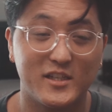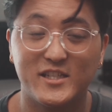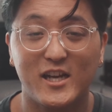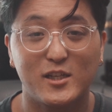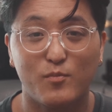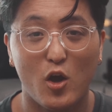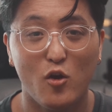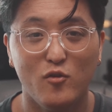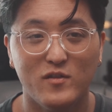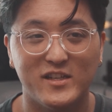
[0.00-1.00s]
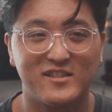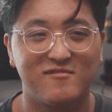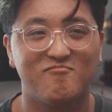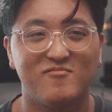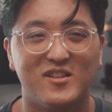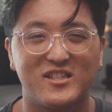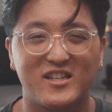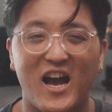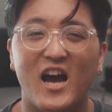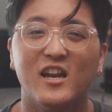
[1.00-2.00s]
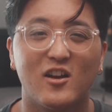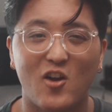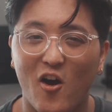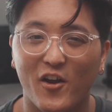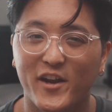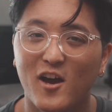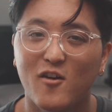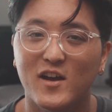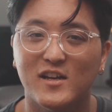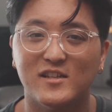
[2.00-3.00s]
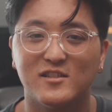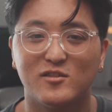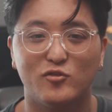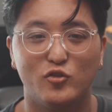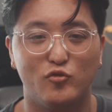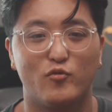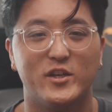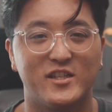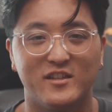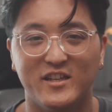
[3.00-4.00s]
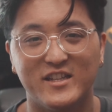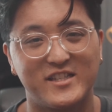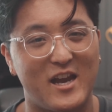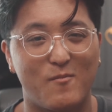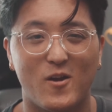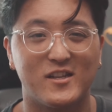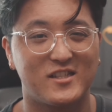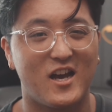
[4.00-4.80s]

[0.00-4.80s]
This next pro is kind of a con now as recently this camera has